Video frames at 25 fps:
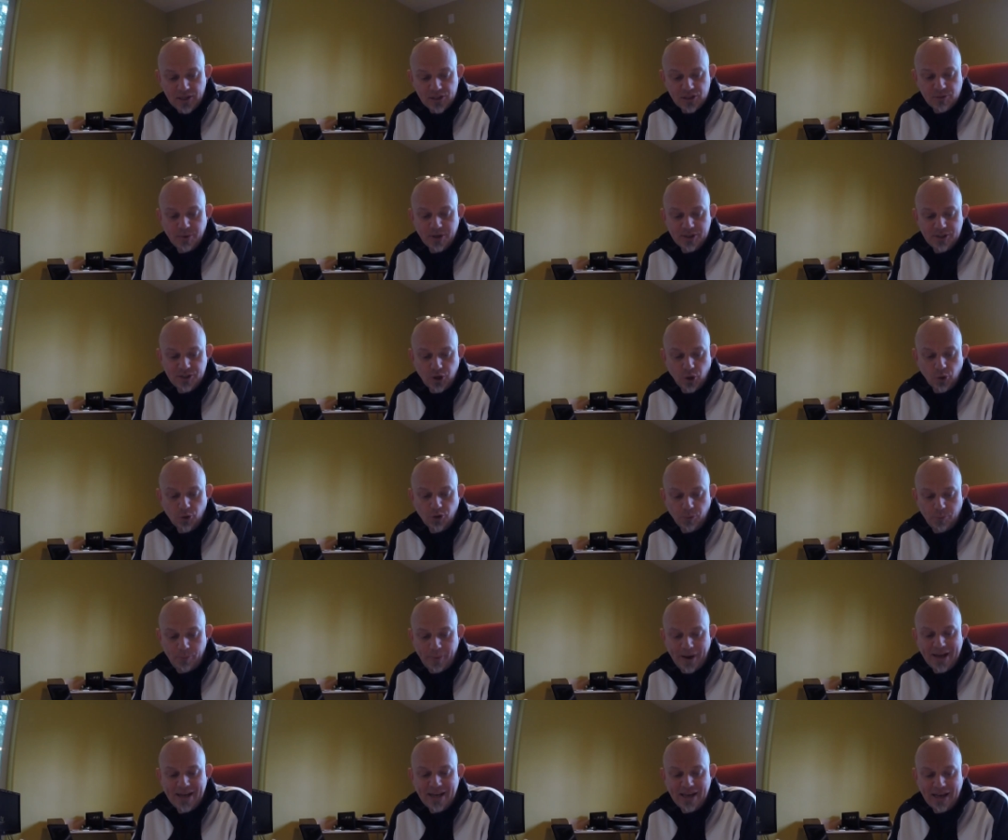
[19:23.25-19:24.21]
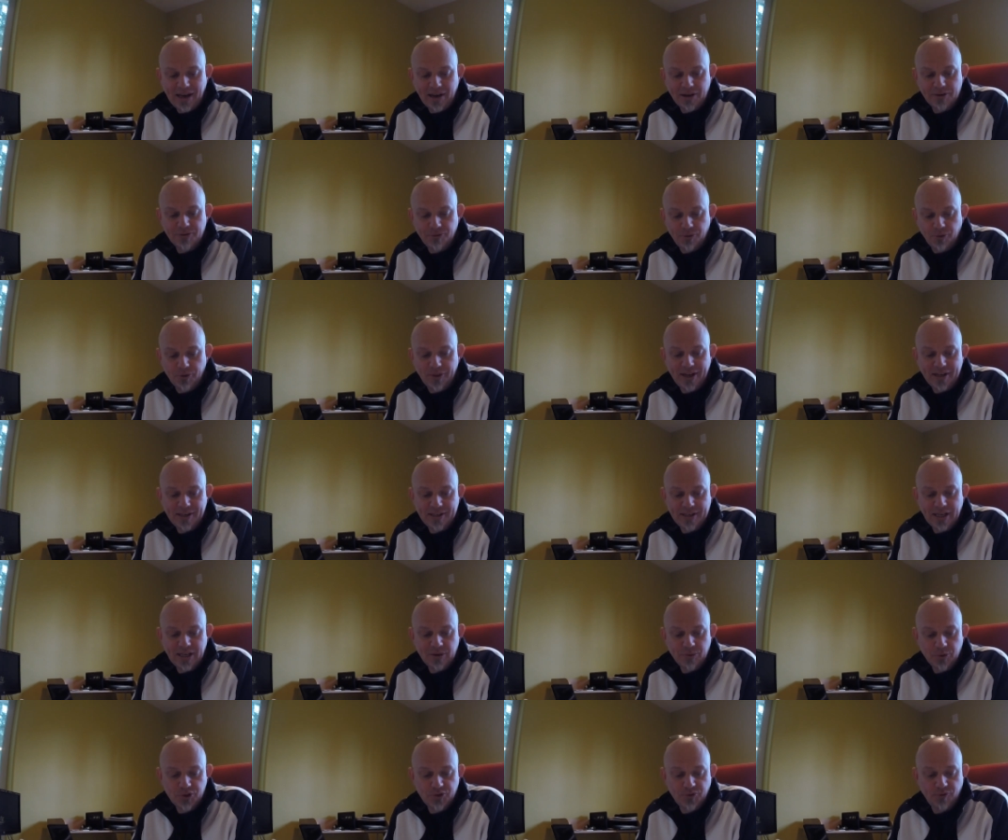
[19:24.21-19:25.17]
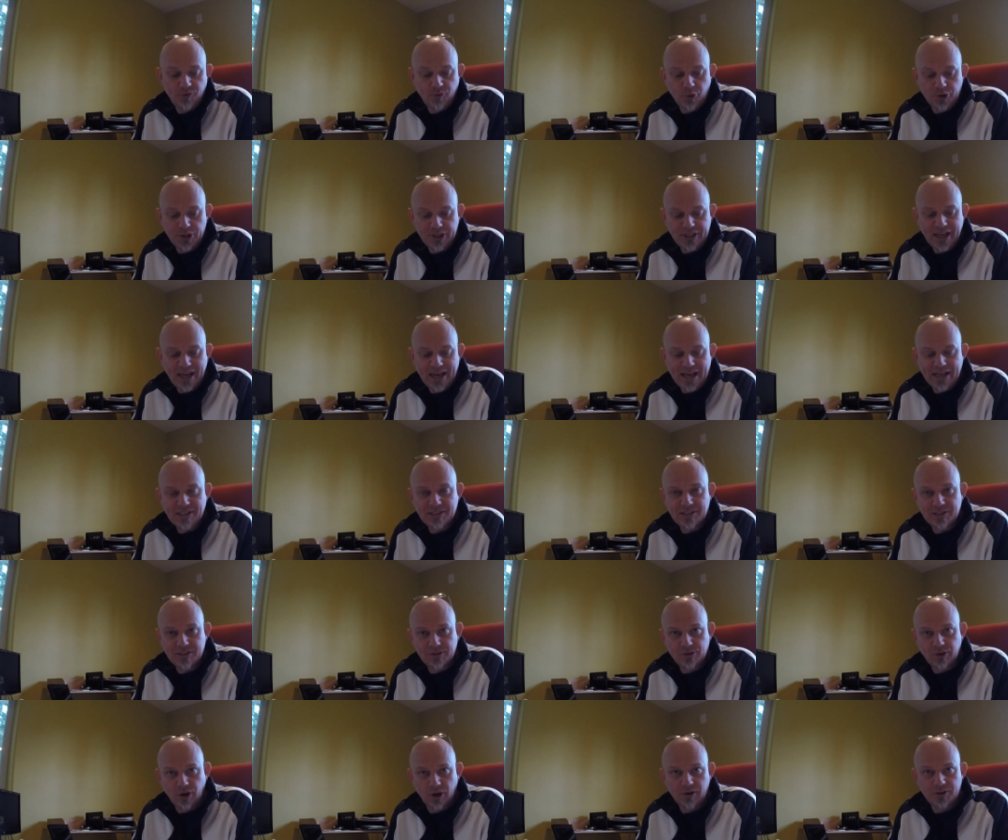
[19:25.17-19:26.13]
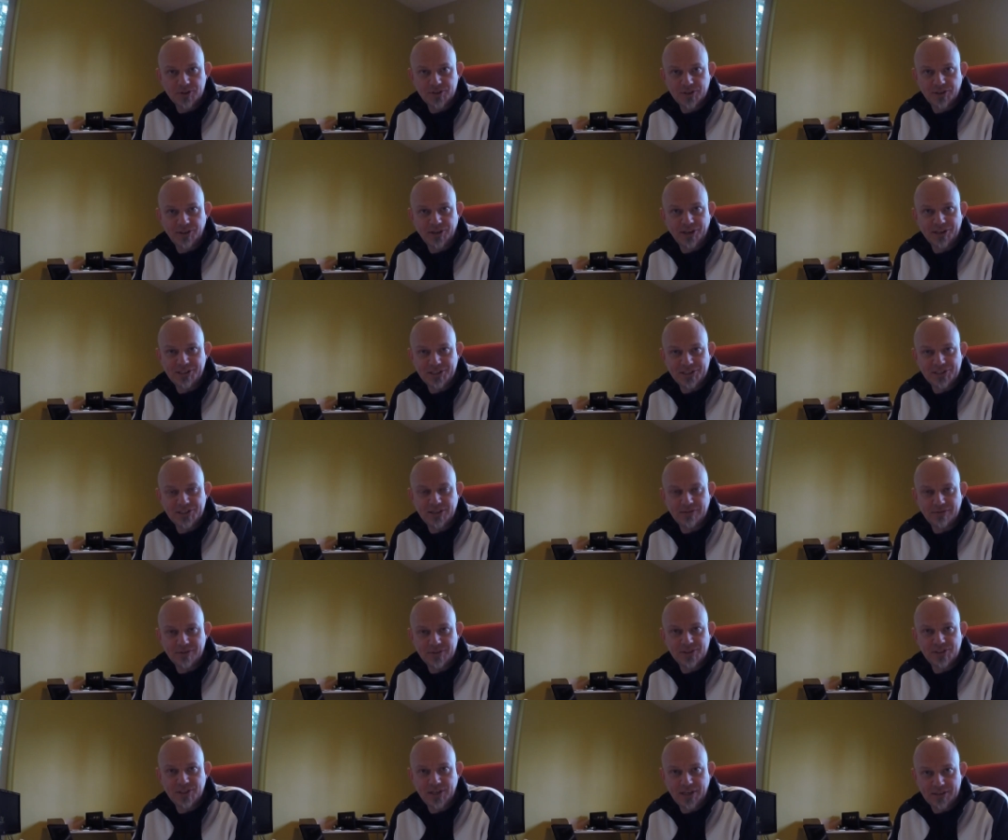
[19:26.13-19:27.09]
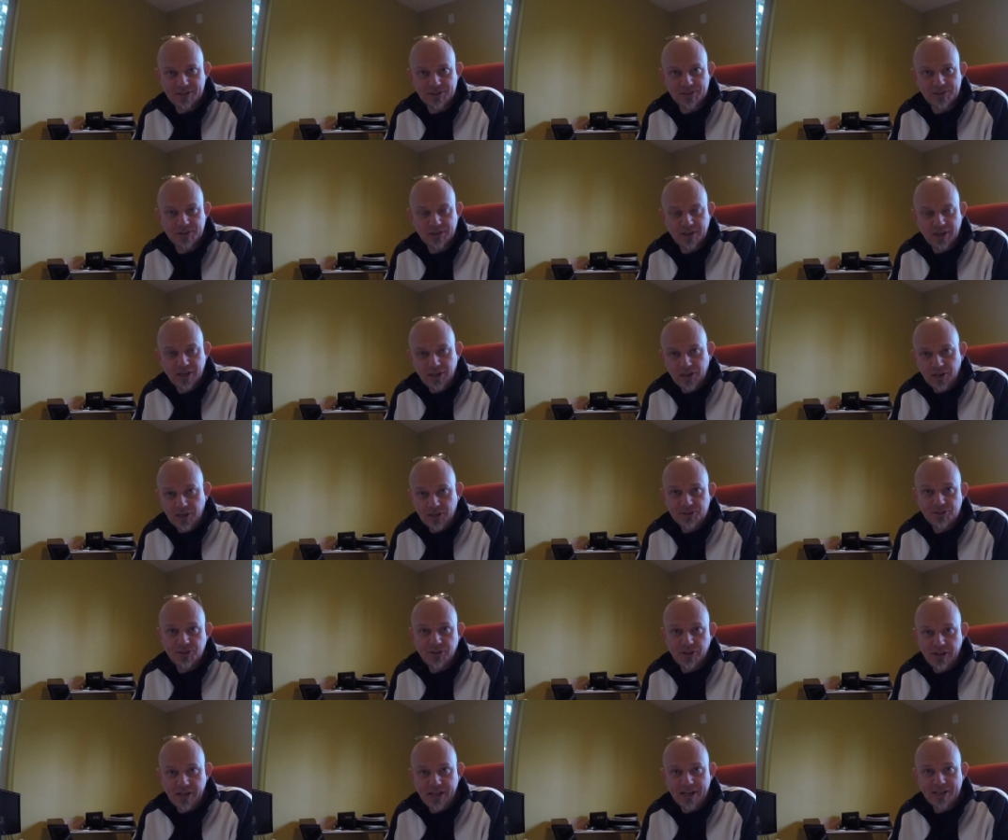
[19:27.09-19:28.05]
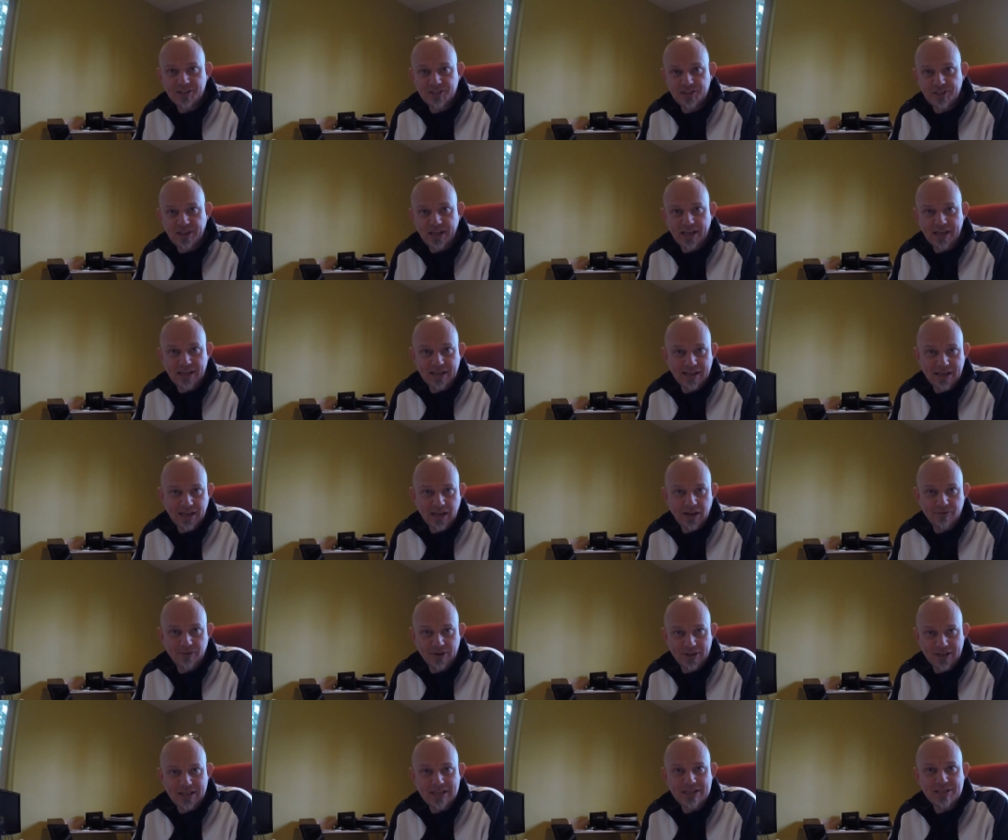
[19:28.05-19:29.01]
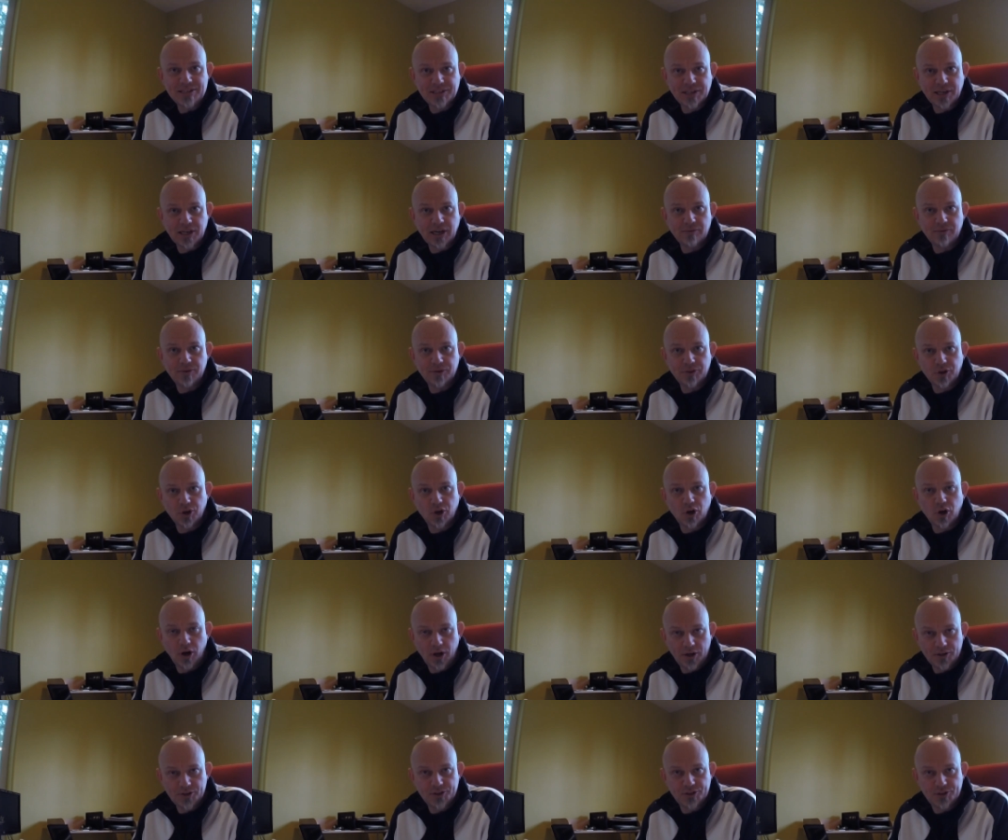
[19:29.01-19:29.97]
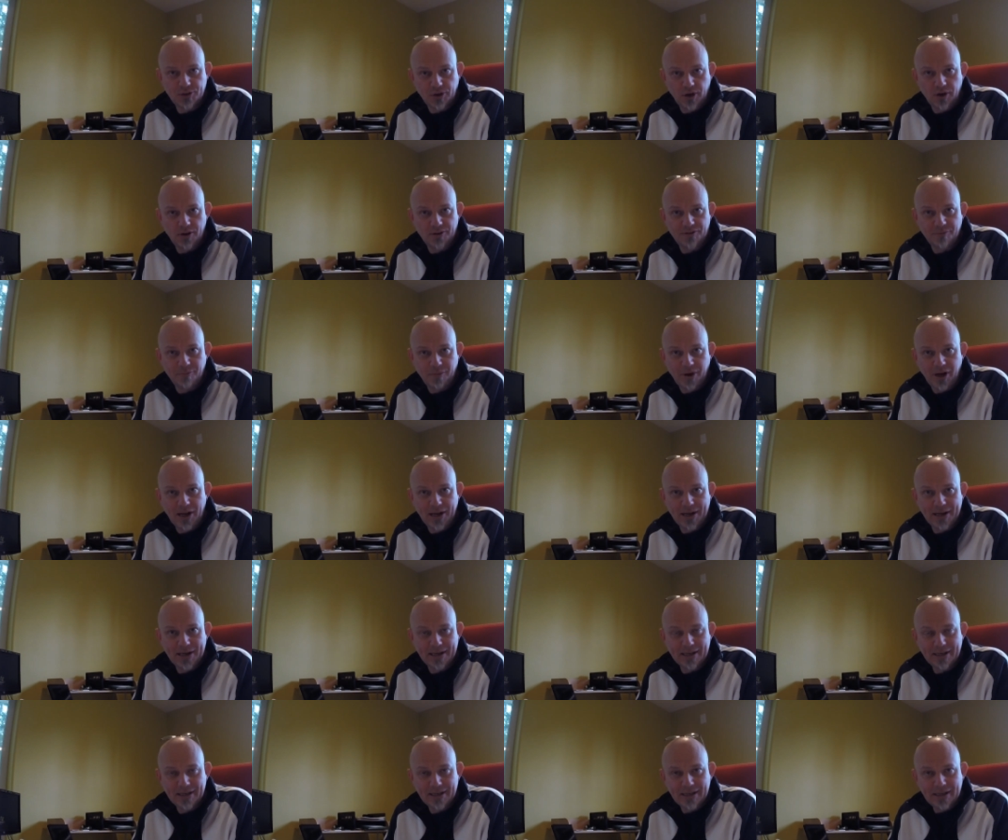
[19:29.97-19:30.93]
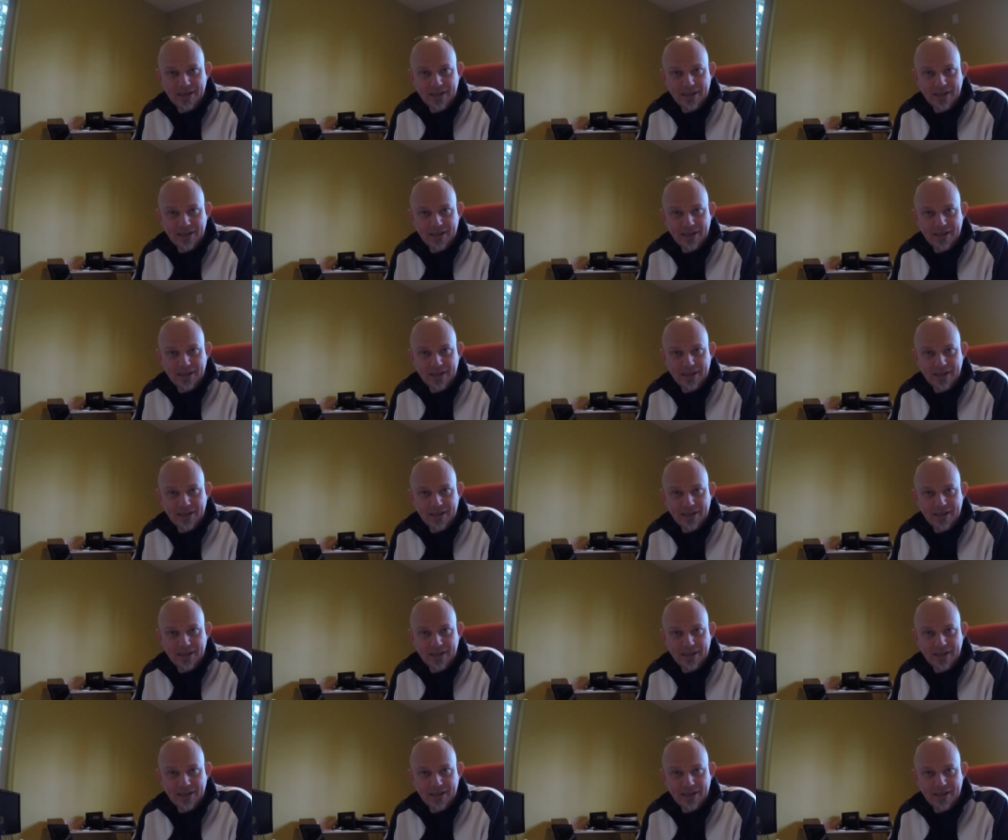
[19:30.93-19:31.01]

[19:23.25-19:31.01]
So my total payout for that day was $48.97. So the next day at least covered the cost of my